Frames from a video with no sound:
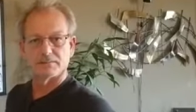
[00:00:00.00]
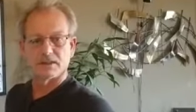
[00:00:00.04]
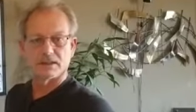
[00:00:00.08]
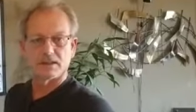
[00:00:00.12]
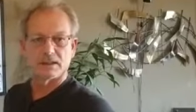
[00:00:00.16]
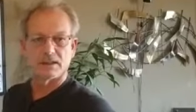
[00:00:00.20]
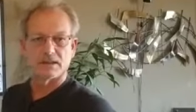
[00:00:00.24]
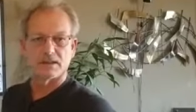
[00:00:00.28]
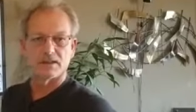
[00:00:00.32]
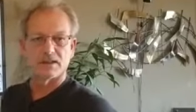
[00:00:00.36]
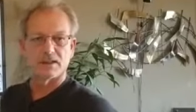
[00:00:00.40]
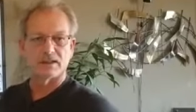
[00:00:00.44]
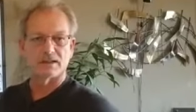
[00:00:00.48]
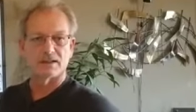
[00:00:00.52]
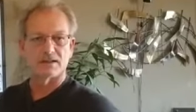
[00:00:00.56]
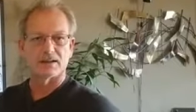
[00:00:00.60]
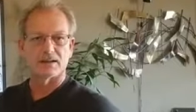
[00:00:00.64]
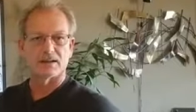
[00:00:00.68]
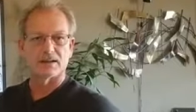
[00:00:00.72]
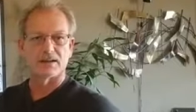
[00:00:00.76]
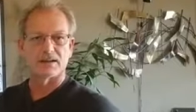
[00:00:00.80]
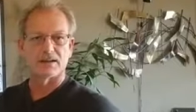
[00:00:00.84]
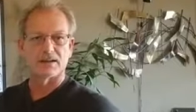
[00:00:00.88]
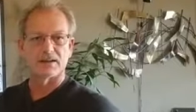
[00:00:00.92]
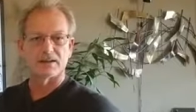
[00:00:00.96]
a
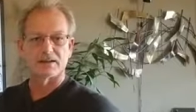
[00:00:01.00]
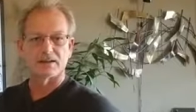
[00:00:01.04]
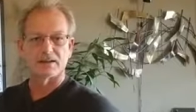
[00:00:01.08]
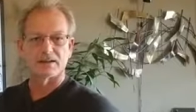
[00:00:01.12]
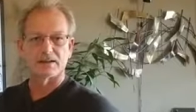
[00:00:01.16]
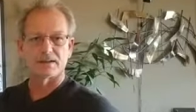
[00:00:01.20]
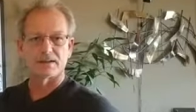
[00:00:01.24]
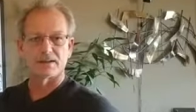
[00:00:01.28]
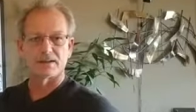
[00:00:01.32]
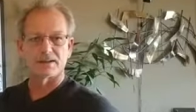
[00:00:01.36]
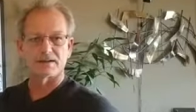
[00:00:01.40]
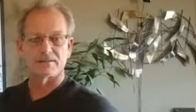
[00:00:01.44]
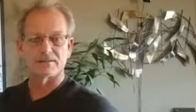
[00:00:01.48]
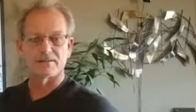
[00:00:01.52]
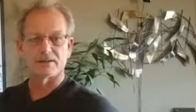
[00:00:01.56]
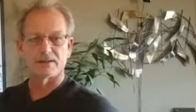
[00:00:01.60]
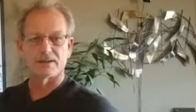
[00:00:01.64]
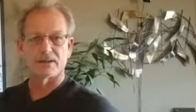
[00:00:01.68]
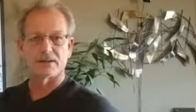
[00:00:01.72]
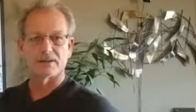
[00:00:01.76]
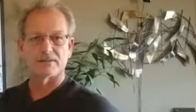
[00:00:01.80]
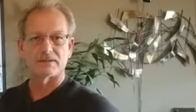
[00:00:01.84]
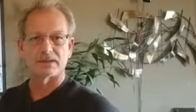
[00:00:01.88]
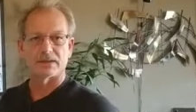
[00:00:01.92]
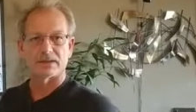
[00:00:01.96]
landline here as
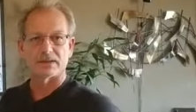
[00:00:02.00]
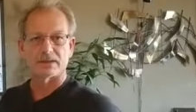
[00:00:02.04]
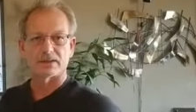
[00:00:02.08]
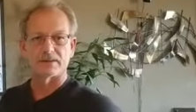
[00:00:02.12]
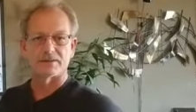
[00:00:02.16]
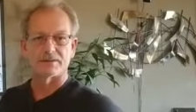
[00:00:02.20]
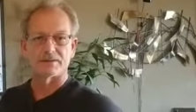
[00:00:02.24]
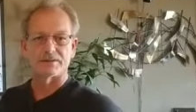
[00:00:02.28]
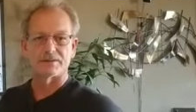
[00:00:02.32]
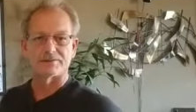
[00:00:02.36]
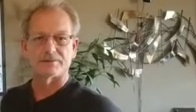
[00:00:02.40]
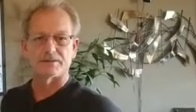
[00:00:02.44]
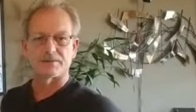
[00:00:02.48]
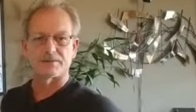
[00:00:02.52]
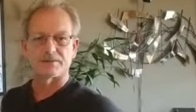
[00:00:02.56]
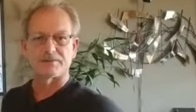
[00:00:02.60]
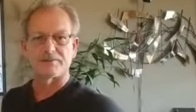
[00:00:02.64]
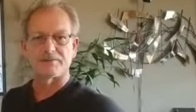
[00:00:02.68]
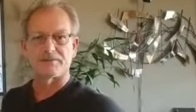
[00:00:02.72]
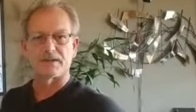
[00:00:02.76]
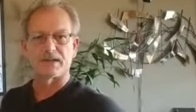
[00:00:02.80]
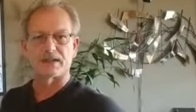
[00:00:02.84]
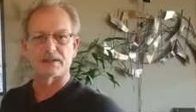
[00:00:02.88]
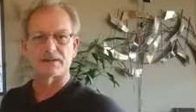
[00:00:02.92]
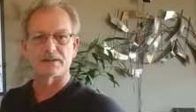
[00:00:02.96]
well that I use for a
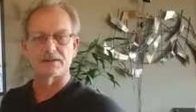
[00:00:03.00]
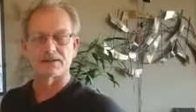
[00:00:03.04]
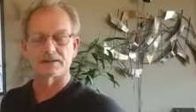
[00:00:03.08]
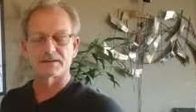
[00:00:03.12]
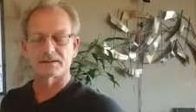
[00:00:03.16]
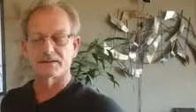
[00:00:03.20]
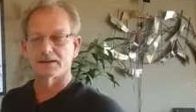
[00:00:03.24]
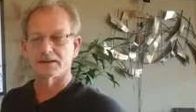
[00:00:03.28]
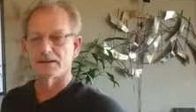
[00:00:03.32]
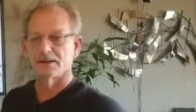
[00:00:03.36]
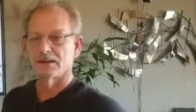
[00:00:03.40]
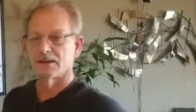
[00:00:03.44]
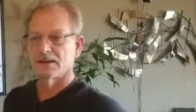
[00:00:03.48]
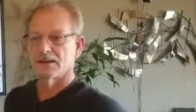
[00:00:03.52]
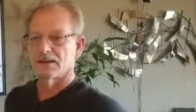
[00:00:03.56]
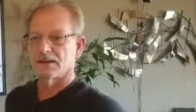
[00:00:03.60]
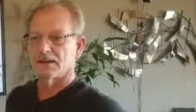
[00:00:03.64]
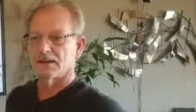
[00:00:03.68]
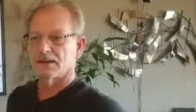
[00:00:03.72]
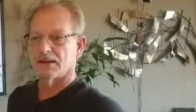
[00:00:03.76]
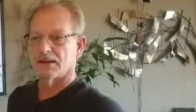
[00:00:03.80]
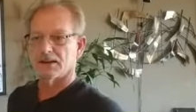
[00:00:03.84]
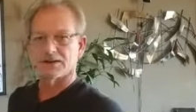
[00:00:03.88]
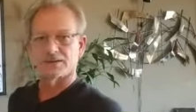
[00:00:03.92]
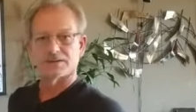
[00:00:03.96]
fax.
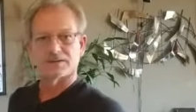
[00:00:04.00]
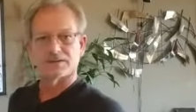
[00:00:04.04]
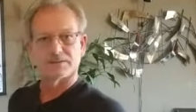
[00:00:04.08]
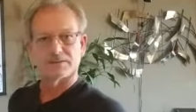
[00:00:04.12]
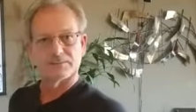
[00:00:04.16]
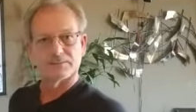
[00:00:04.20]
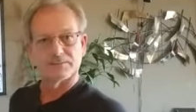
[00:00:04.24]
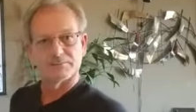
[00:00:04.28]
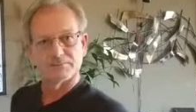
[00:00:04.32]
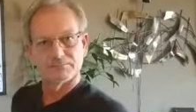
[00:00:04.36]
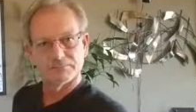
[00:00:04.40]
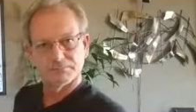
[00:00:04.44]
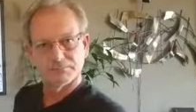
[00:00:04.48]
So you